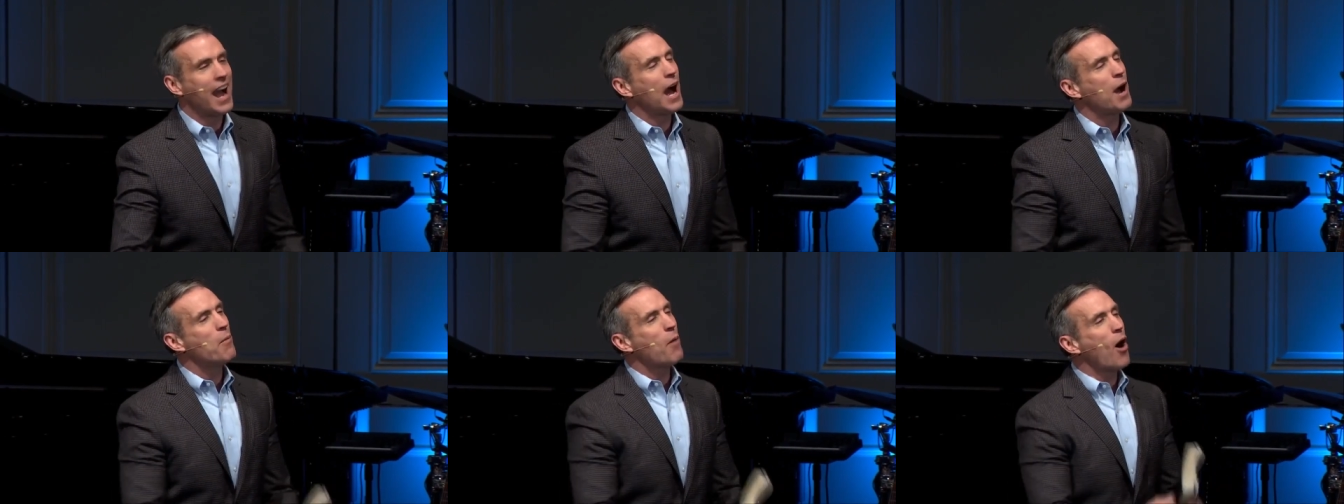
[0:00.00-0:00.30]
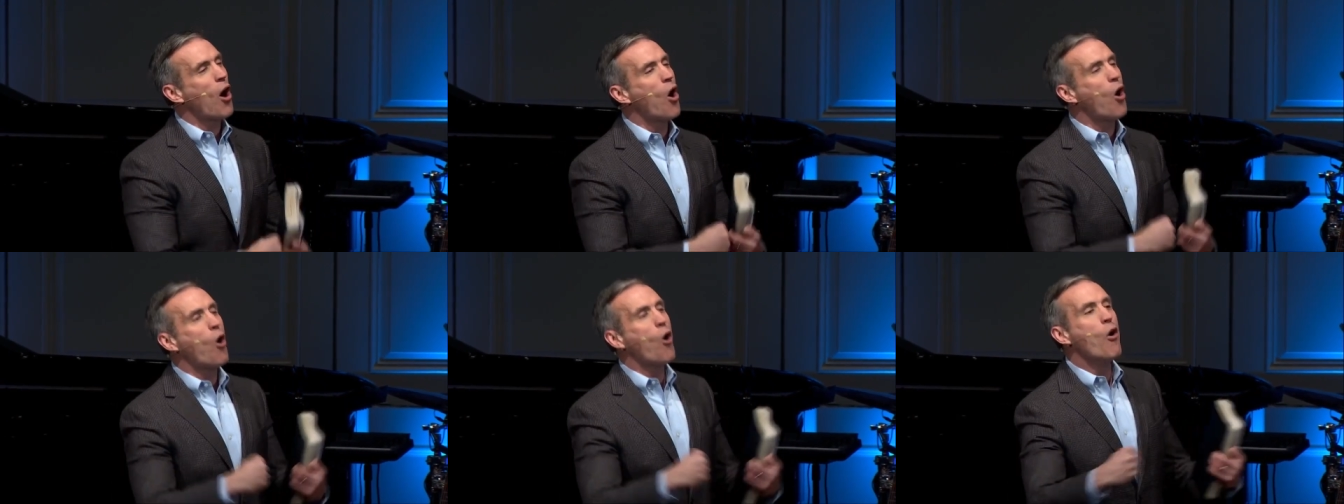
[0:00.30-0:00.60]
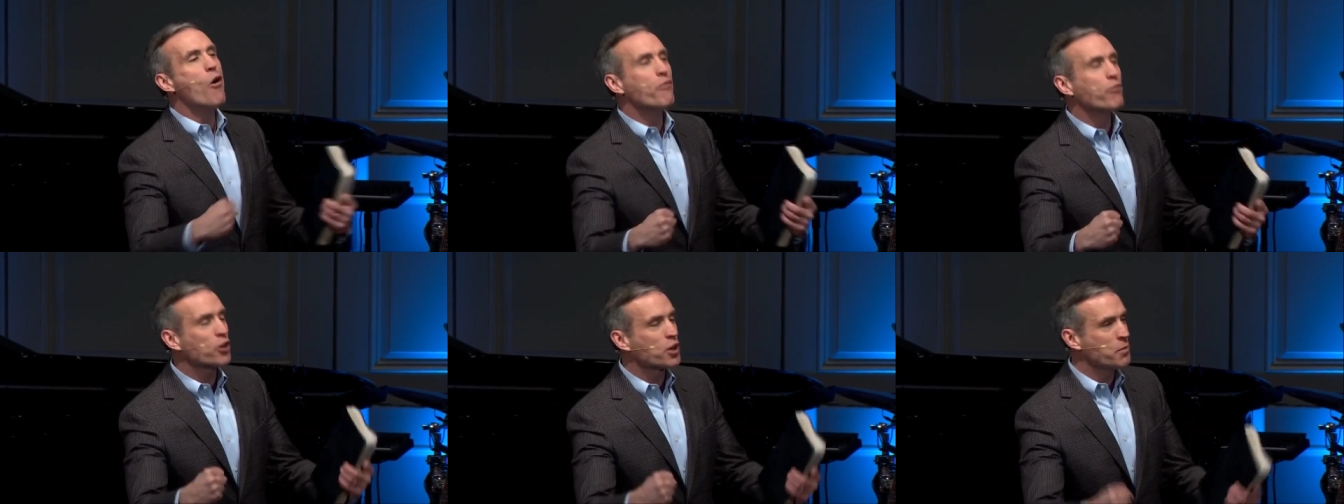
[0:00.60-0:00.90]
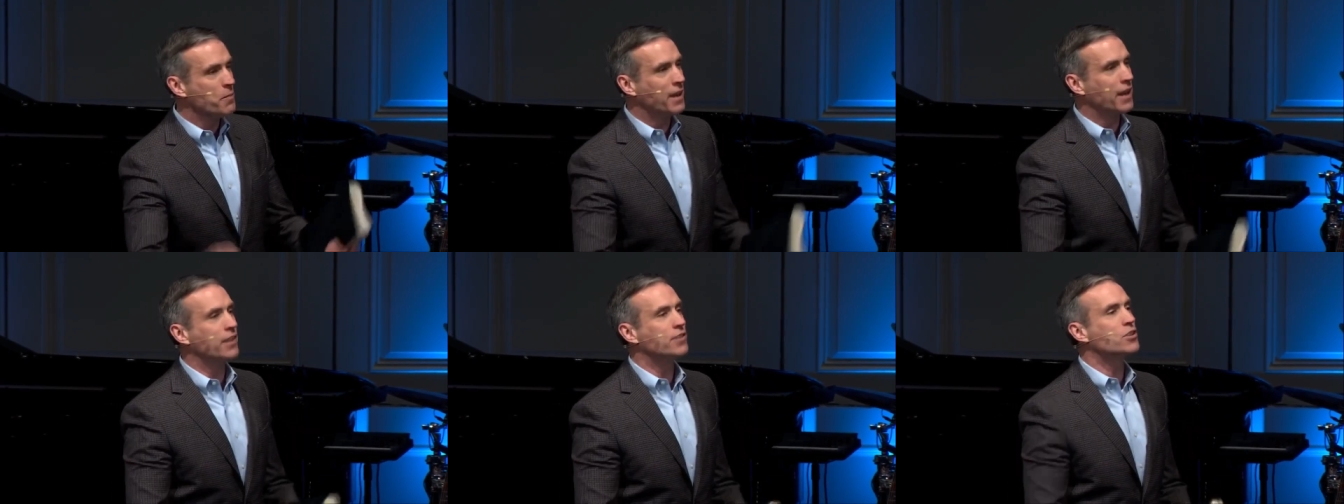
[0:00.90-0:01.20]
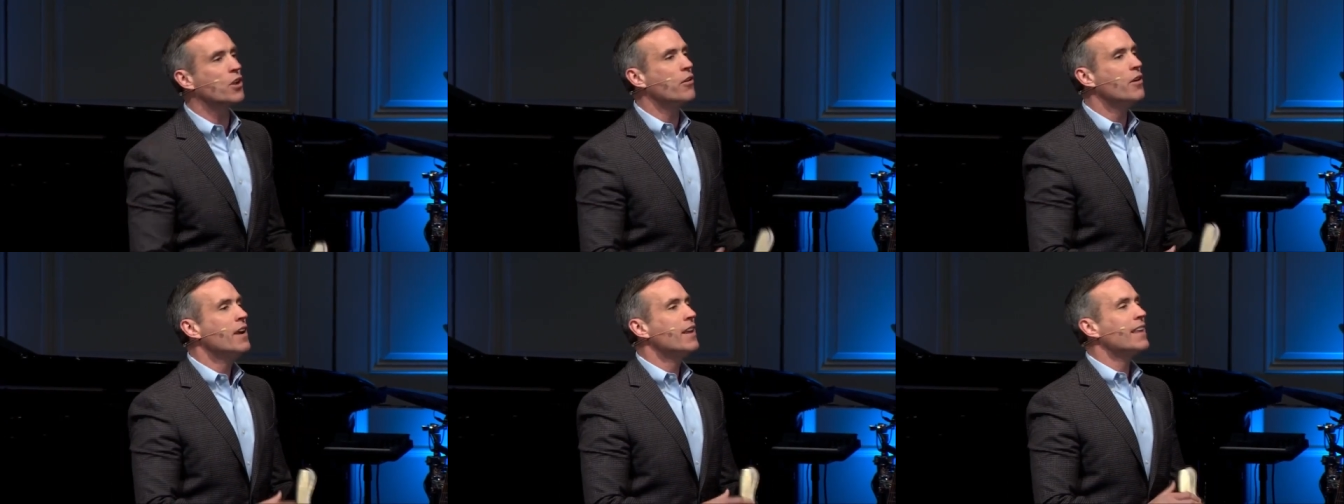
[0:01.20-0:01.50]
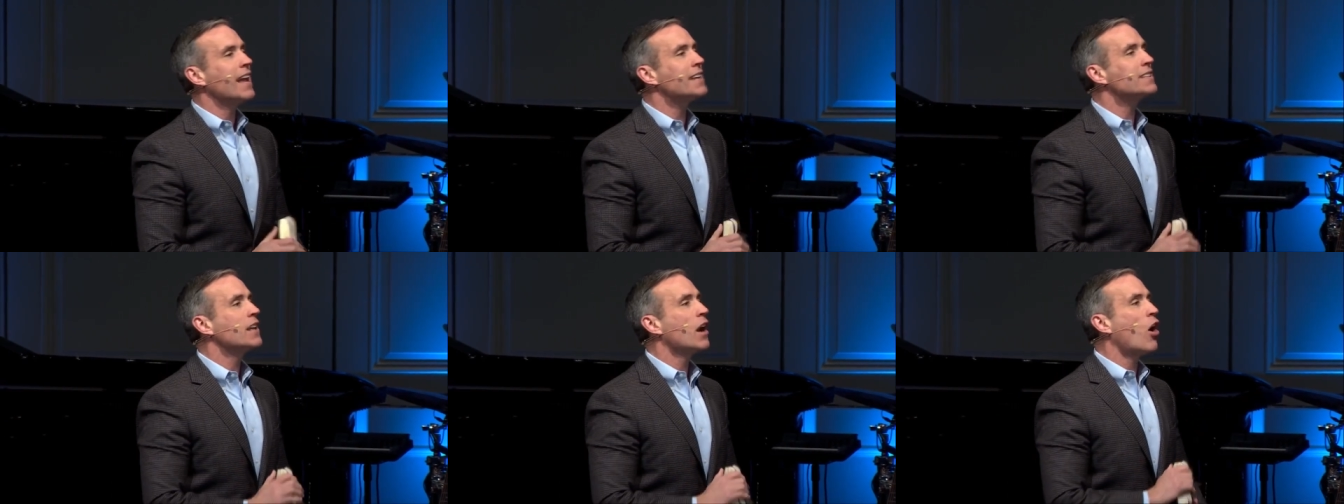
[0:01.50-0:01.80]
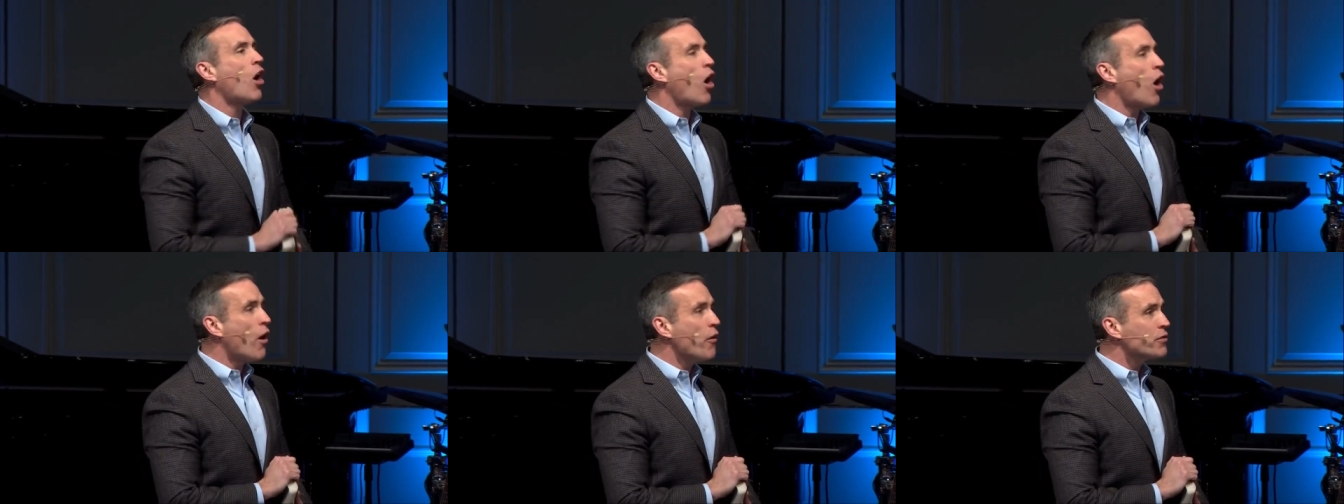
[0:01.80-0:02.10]
I'm overcommitted. So that's
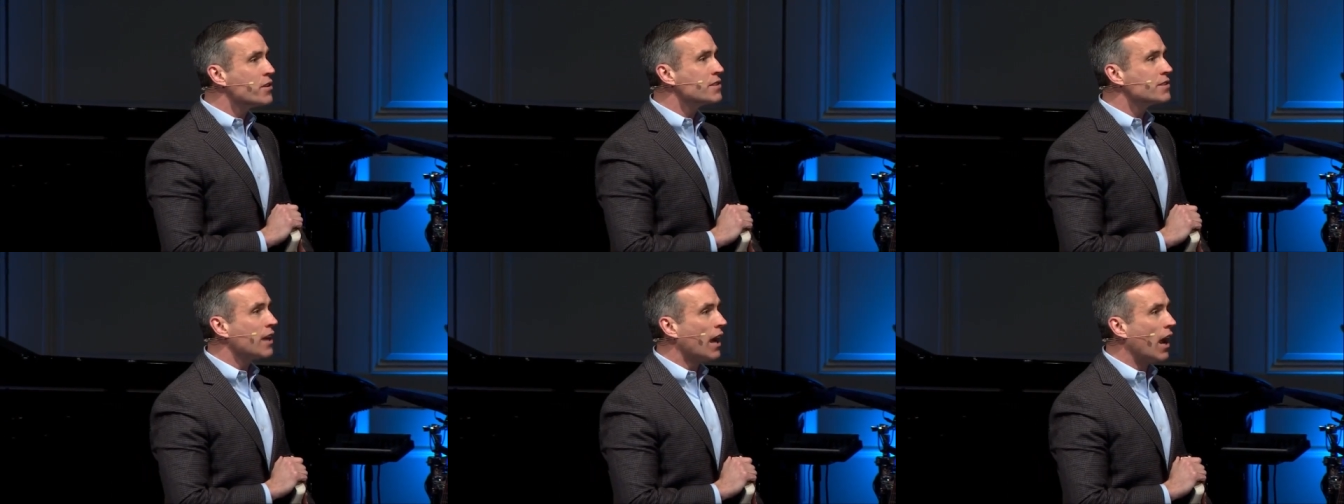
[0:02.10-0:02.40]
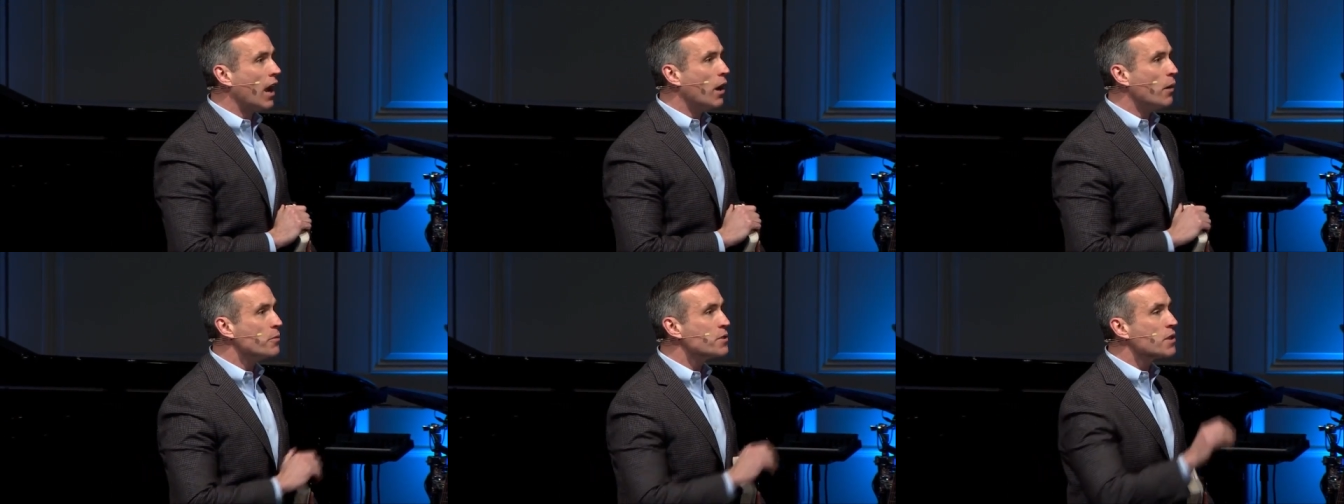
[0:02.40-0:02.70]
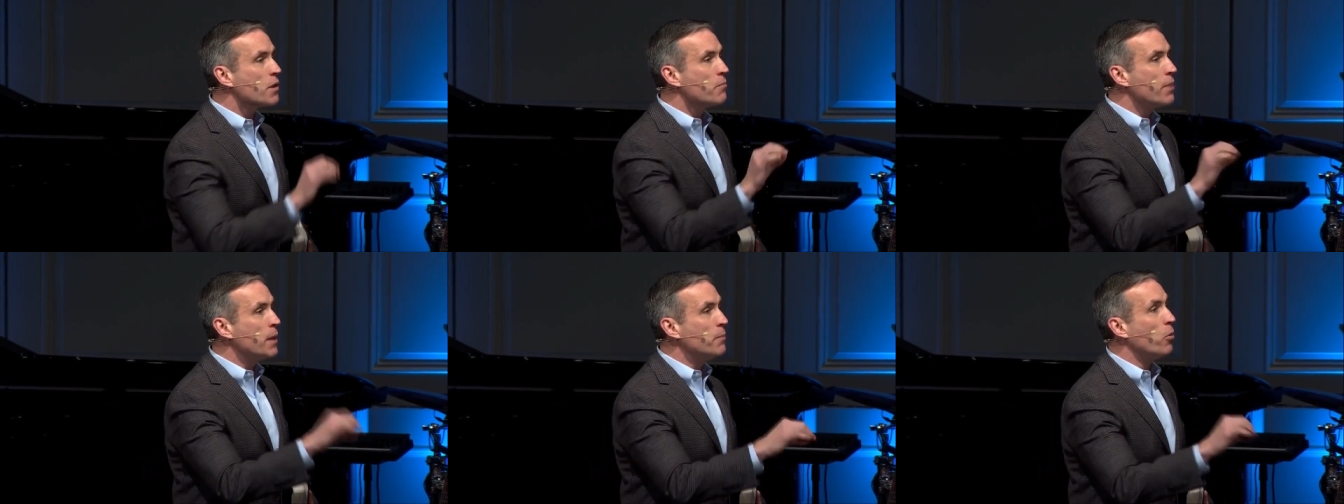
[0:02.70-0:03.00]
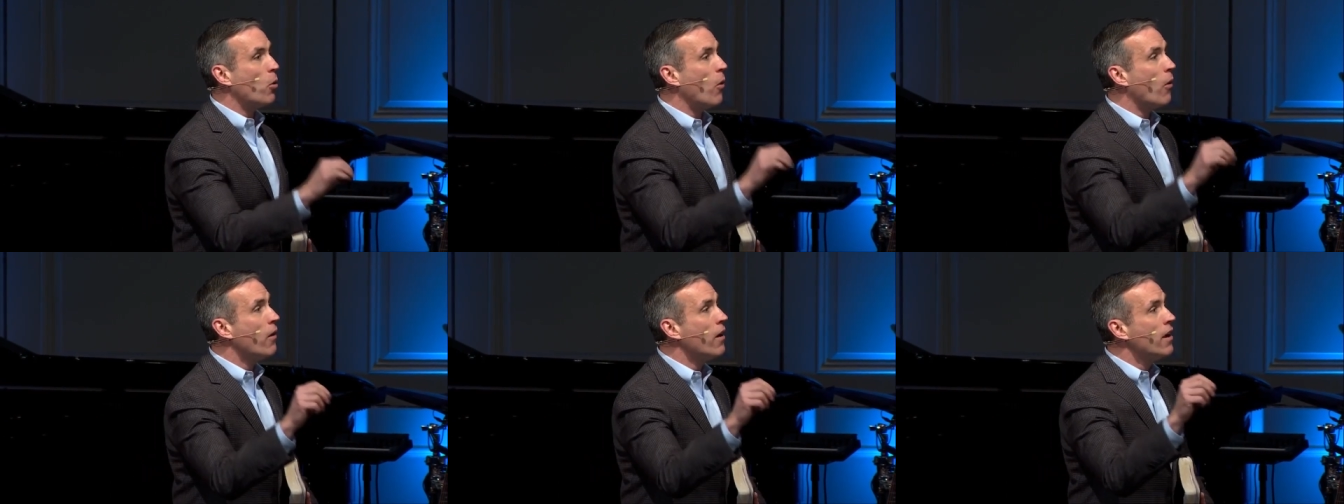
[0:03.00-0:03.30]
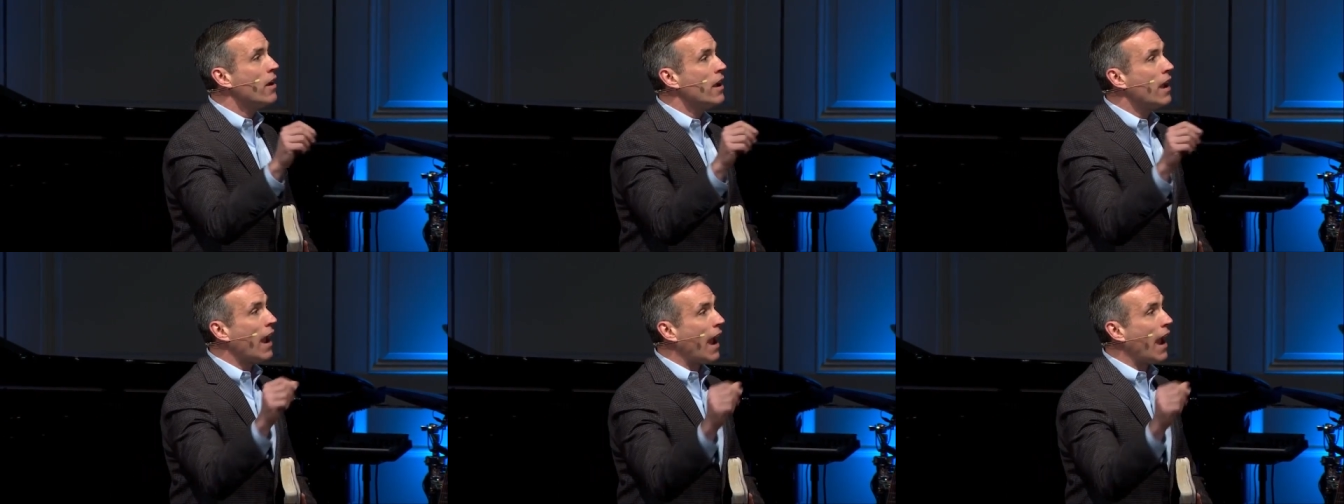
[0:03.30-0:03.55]
how oftentimes people